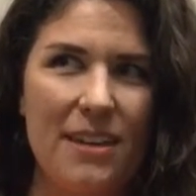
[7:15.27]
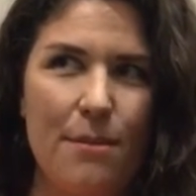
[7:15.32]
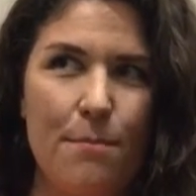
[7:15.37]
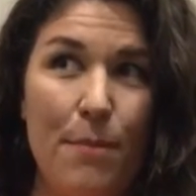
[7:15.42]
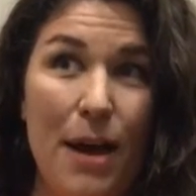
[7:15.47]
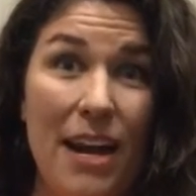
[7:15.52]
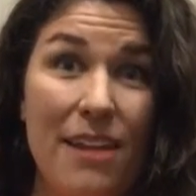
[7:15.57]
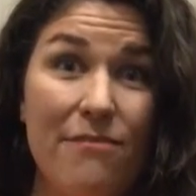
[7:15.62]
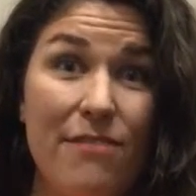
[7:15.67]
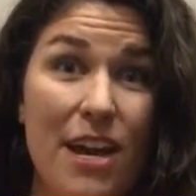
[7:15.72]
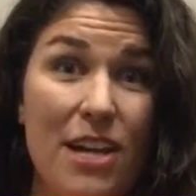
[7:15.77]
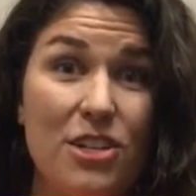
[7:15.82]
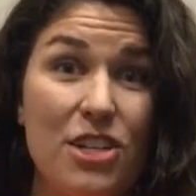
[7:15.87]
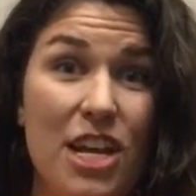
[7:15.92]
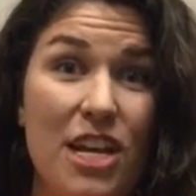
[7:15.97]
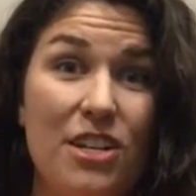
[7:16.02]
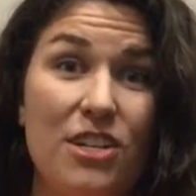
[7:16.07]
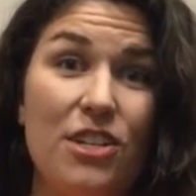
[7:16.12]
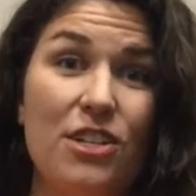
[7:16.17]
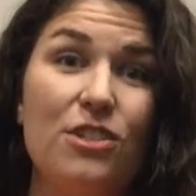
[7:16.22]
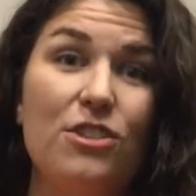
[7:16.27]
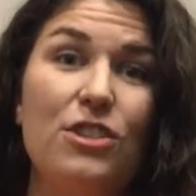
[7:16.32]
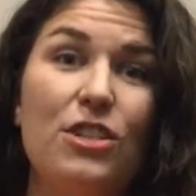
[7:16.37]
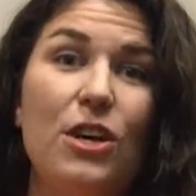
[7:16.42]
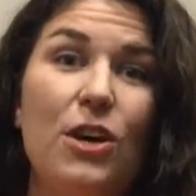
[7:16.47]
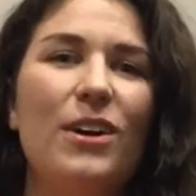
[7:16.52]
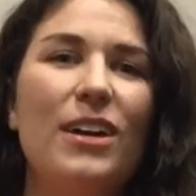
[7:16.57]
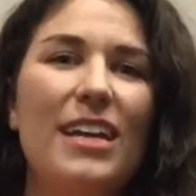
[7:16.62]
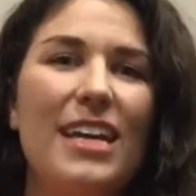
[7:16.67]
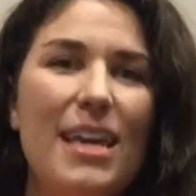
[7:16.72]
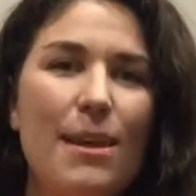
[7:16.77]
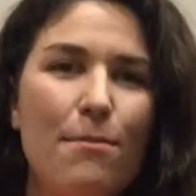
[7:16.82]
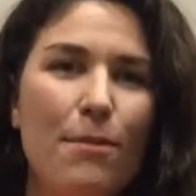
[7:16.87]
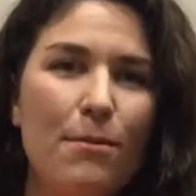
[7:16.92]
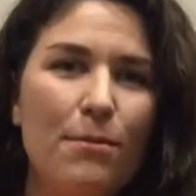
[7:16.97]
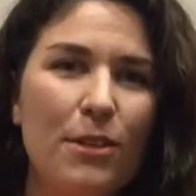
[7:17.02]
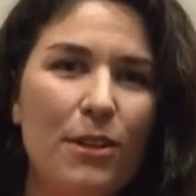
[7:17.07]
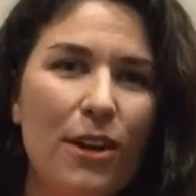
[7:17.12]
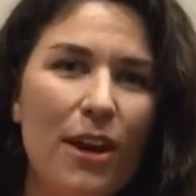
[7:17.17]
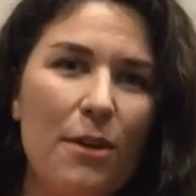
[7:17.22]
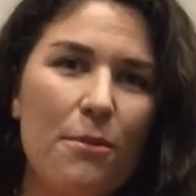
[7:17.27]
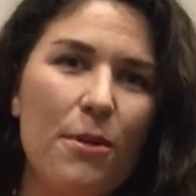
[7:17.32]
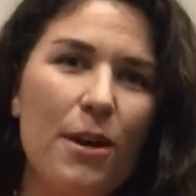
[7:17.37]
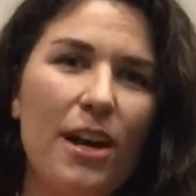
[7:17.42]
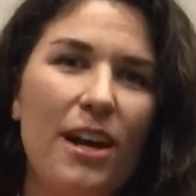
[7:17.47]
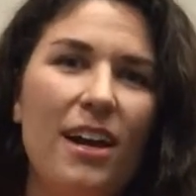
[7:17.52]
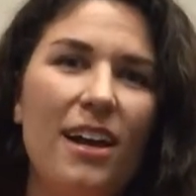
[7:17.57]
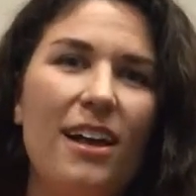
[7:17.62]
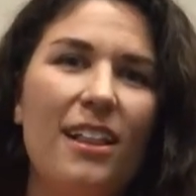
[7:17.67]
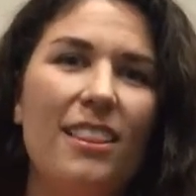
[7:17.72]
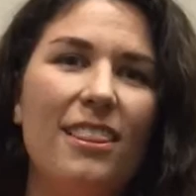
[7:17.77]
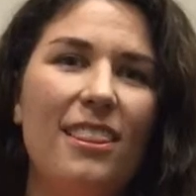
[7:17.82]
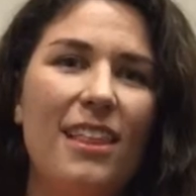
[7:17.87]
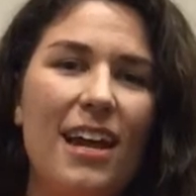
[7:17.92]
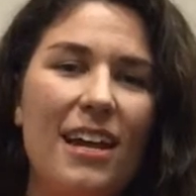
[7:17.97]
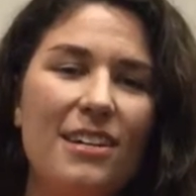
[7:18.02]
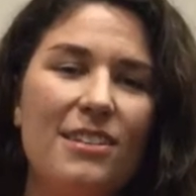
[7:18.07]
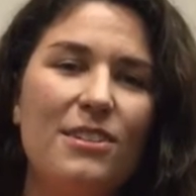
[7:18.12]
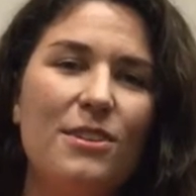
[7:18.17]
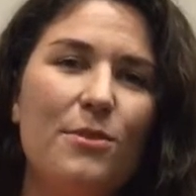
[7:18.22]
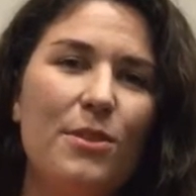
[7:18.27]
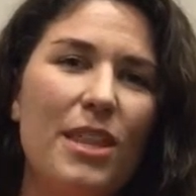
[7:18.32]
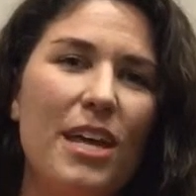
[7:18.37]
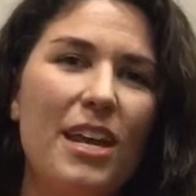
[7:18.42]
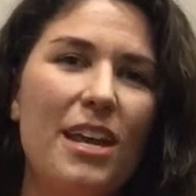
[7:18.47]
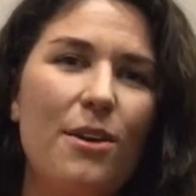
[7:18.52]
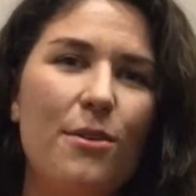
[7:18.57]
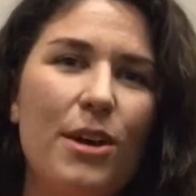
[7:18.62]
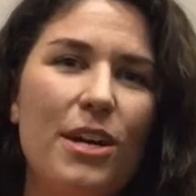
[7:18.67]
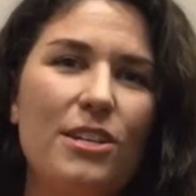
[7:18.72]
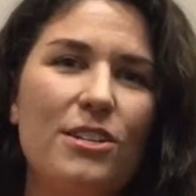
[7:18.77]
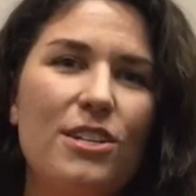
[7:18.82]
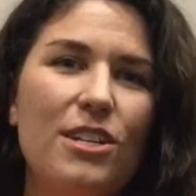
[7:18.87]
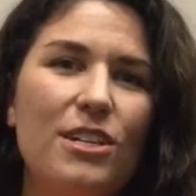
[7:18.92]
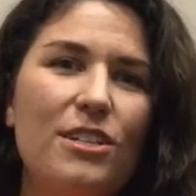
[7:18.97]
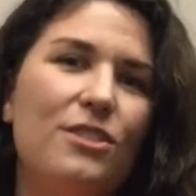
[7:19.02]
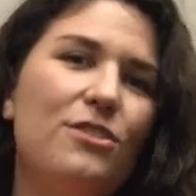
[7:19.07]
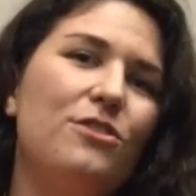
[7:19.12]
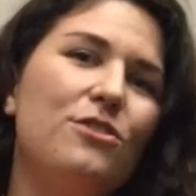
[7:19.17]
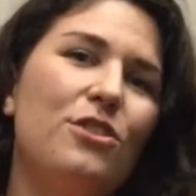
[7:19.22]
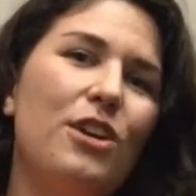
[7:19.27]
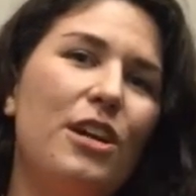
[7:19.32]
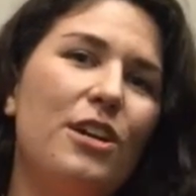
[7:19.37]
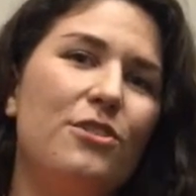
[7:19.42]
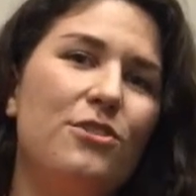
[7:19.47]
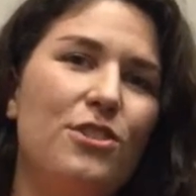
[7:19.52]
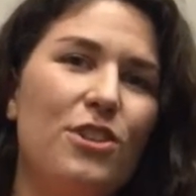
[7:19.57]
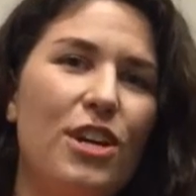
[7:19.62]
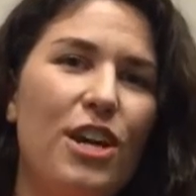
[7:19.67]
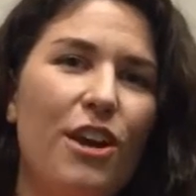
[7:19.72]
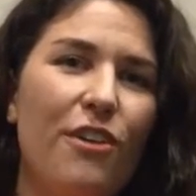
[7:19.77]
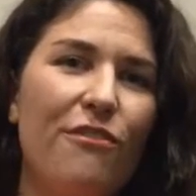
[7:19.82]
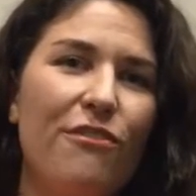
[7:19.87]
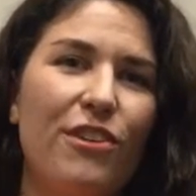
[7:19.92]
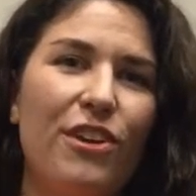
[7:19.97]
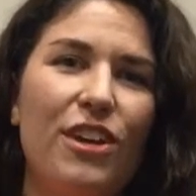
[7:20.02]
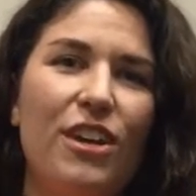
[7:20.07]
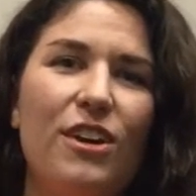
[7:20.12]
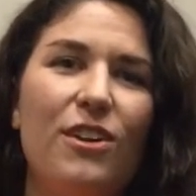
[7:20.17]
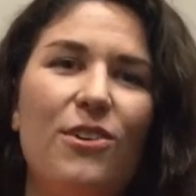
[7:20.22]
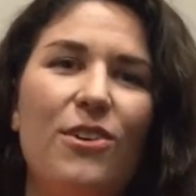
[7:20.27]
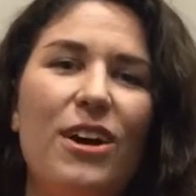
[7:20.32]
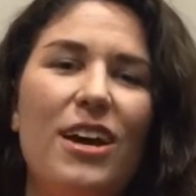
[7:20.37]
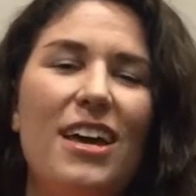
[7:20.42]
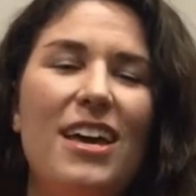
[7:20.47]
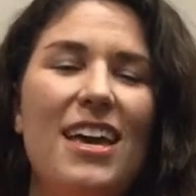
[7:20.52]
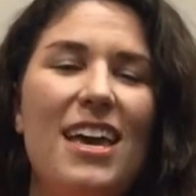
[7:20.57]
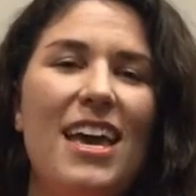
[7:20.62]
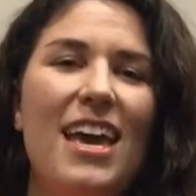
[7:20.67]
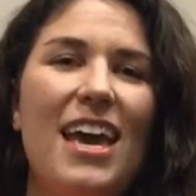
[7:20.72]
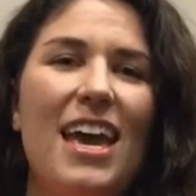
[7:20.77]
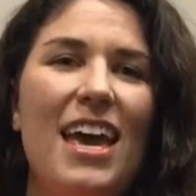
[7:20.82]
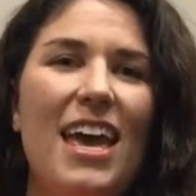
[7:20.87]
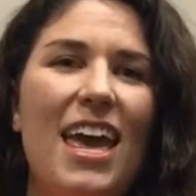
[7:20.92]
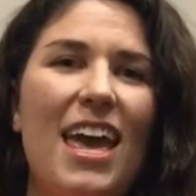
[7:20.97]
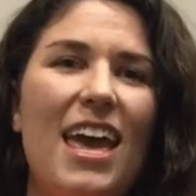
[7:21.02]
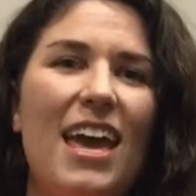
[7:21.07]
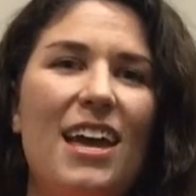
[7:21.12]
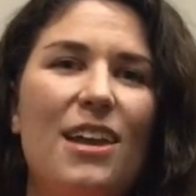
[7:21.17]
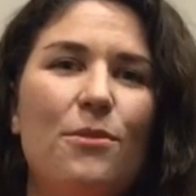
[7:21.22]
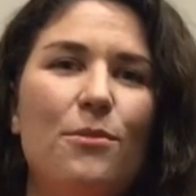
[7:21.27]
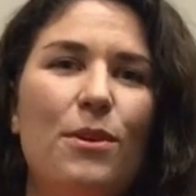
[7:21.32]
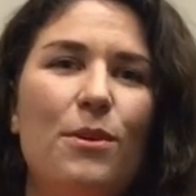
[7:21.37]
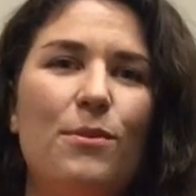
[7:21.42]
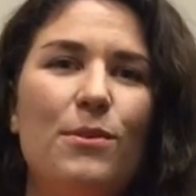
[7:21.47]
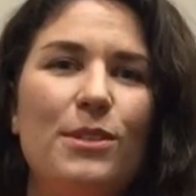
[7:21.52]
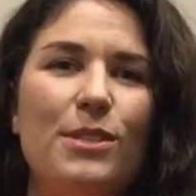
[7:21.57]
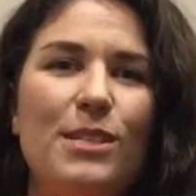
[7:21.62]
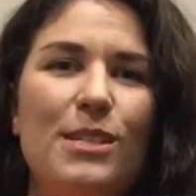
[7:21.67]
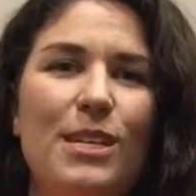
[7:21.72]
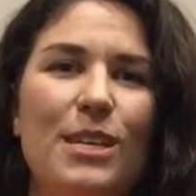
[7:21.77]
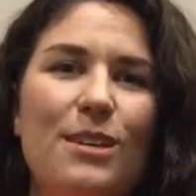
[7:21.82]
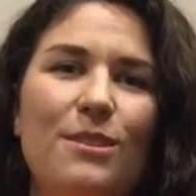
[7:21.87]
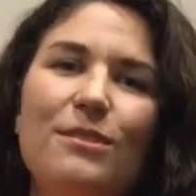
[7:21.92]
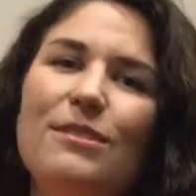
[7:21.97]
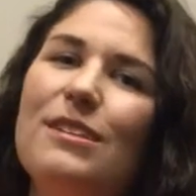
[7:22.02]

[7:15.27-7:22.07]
body fat changes. So keep up the great work. Let us know with any questions. Your trainers are here for you, and we will see you